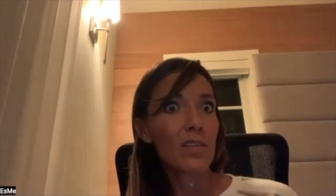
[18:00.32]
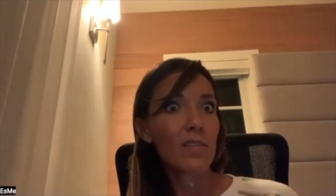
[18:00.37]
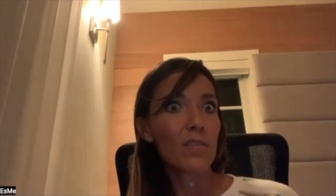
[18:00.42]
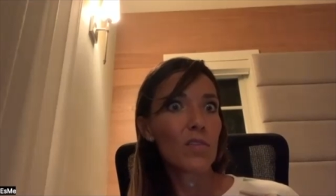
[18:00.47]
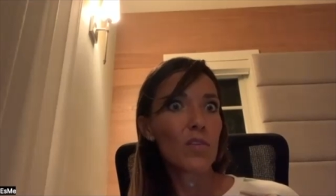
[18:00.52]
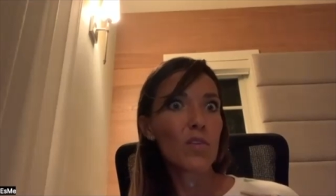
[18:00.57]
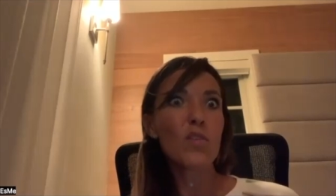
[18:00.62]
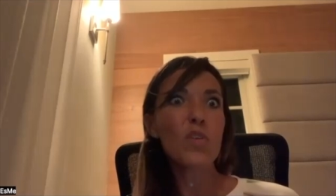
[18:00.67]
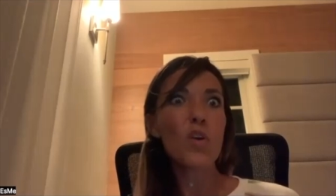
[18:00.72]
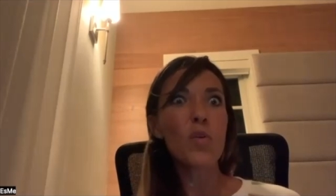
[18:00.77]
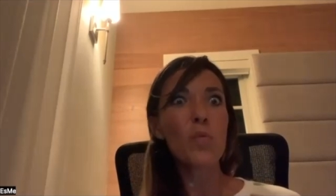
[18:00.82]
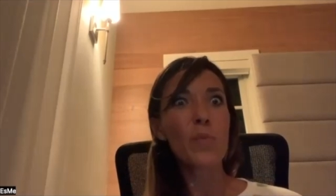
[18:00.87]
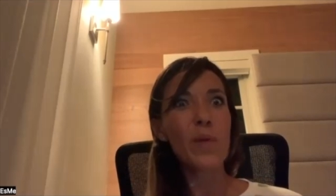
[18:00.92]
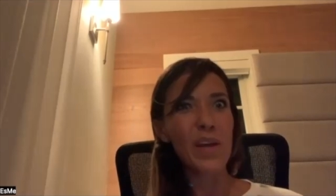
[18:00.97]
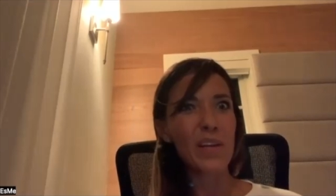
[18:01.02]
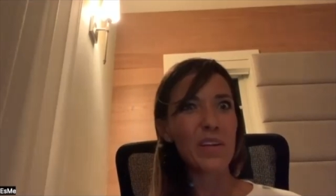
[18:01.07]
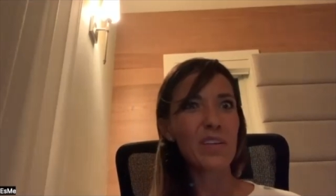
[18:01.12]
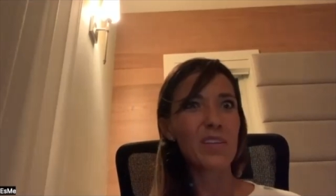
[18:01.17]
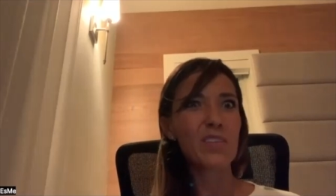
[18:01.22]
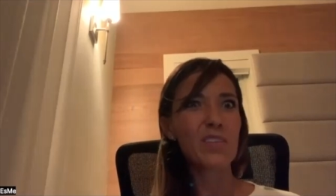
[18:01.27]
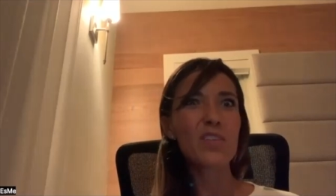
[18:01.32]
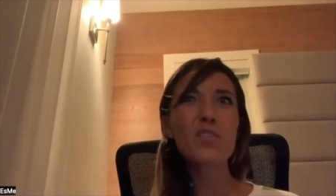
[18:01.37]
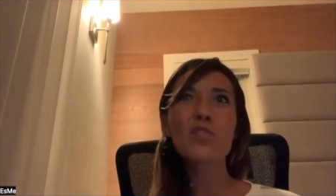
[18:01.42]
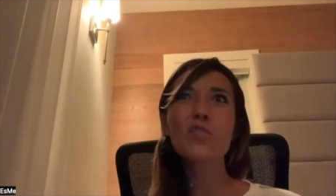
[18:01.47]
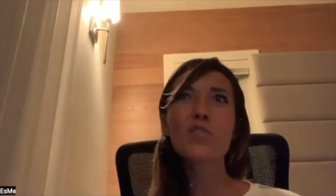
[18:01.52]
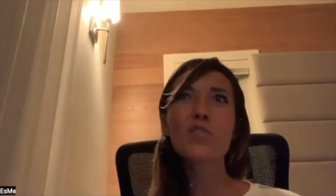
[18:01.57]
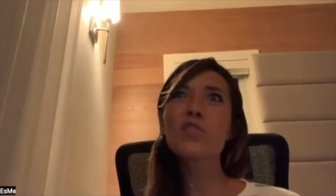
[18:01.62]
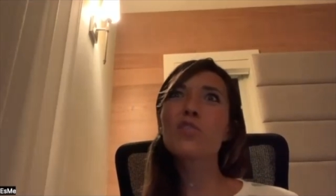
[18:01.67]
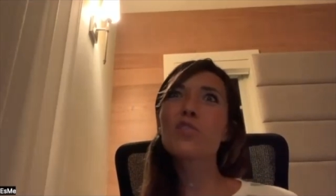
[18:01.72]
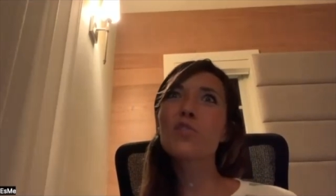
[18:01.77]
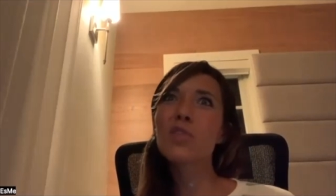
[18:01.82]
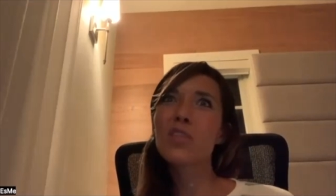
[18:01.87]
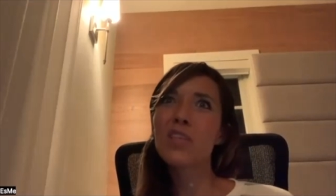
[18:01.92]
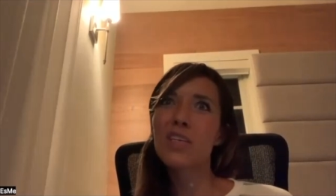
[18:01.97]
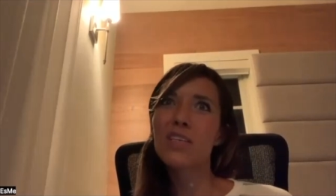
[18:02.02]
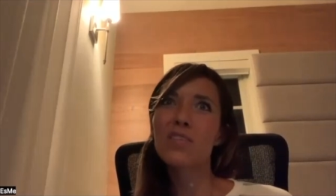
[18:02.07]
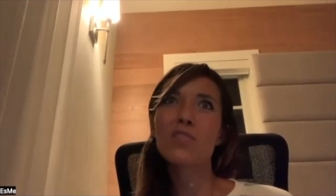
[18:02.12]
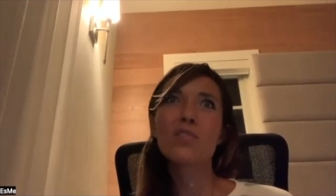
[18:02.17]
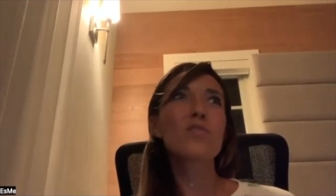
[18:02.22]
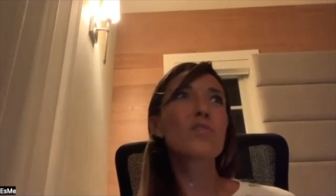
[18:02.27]
You know better. You should do
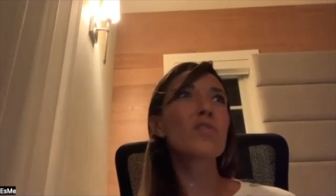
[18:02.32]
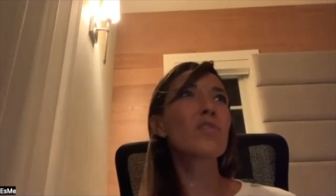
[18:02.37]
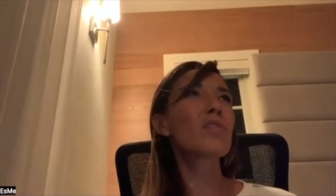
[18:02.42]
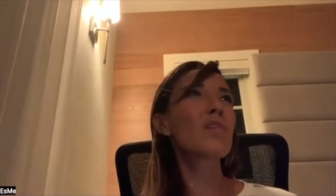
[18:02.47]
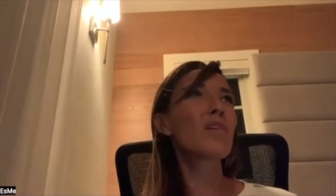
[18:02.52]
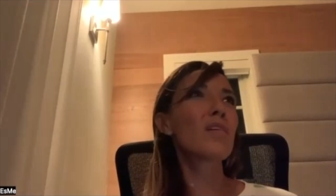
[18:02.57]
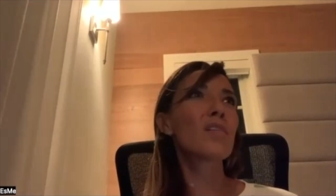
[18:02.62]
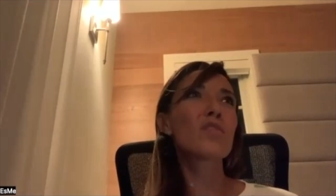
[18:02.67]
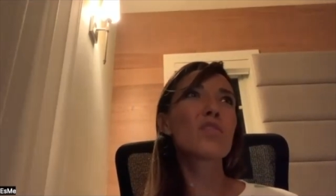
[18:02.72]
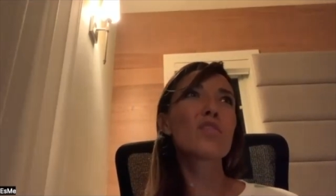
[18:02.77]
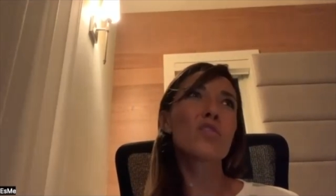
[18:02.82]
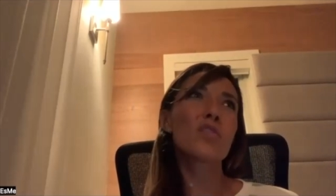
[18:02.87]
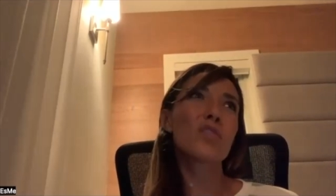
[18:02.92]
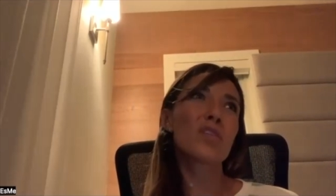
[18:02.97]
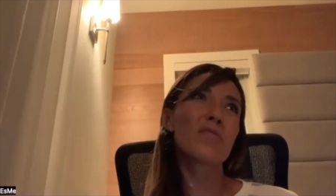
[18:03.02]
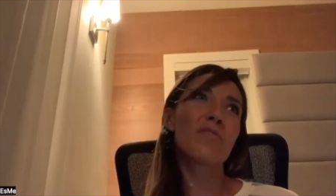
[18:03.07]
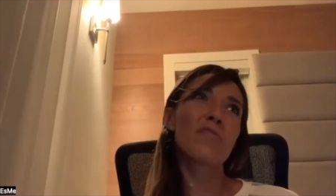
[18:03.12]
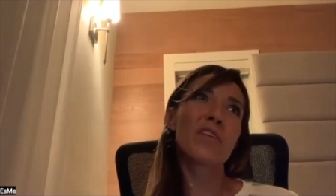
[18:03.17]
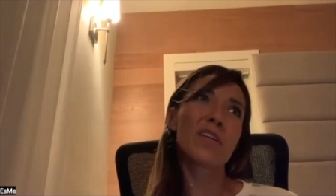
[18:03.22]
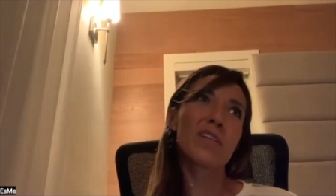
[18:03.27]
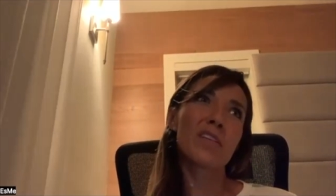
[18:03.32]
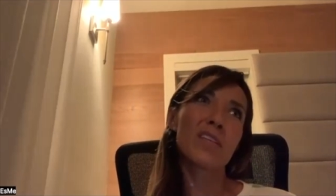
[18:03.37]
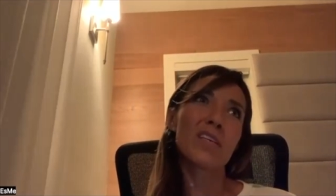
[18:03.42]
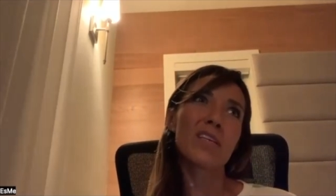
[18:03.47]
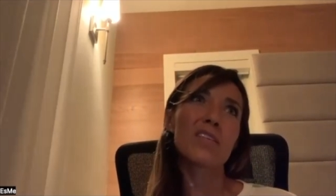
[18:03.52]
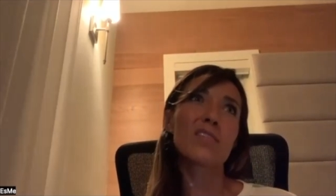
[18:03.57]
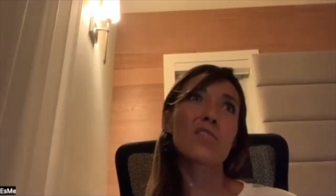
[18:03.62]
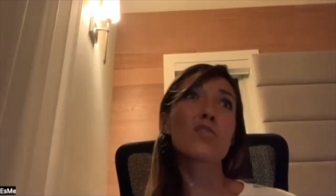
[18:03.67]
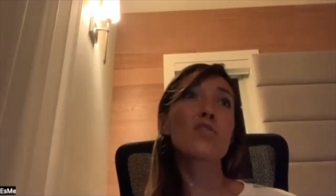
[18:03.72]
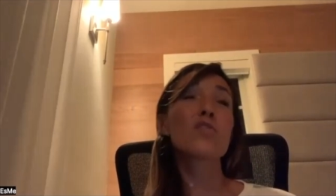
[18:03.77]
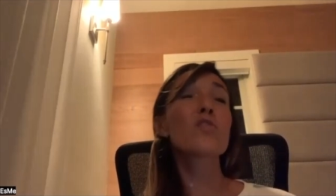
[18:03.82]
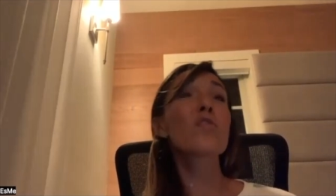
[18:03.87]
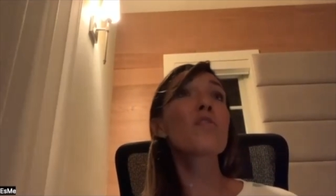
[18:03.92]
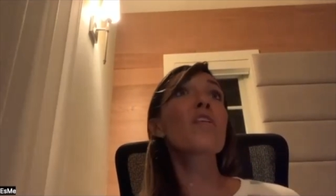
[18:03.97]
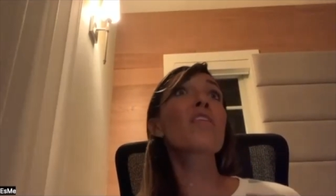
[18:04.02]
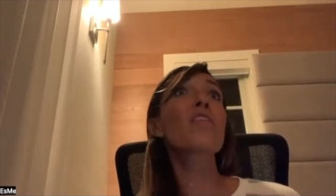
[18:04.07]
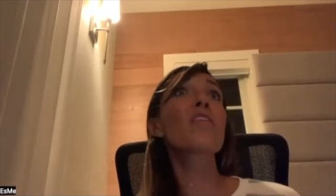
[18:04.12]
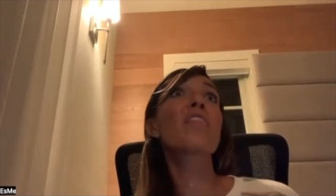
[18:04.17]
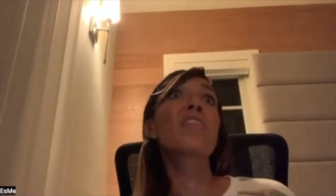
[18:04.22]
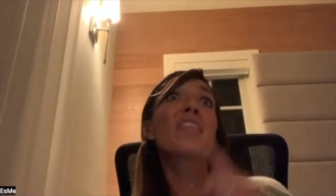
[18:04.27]
this. You should not you shouldn't feel this. You
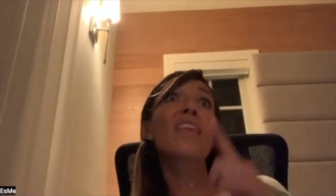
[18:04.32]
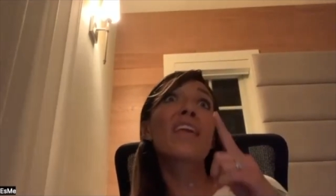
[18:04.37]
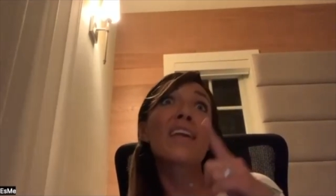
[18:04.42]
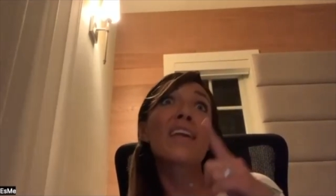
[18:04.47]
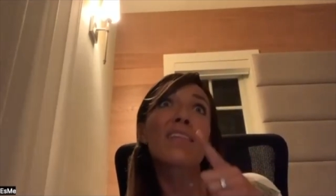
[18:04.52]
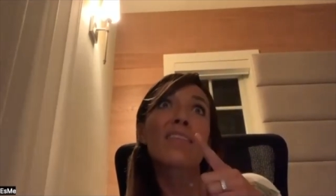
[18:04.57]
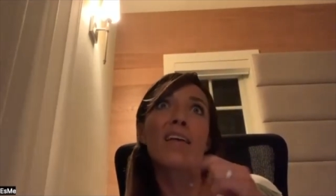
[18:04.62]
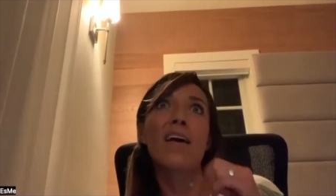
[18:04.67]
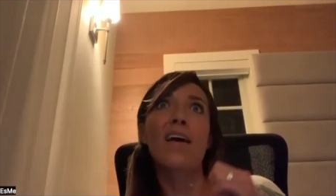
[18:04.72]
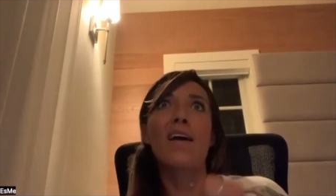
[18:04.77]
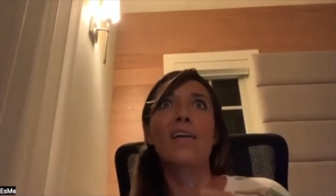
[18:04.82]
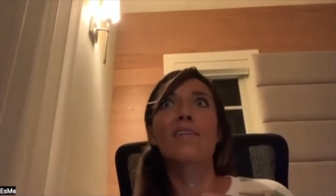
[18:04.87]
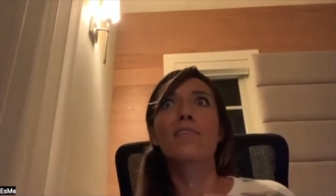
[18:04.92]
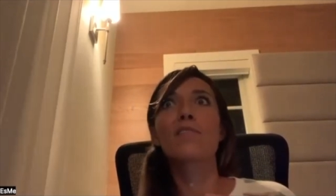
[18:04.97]
shouldn't think that.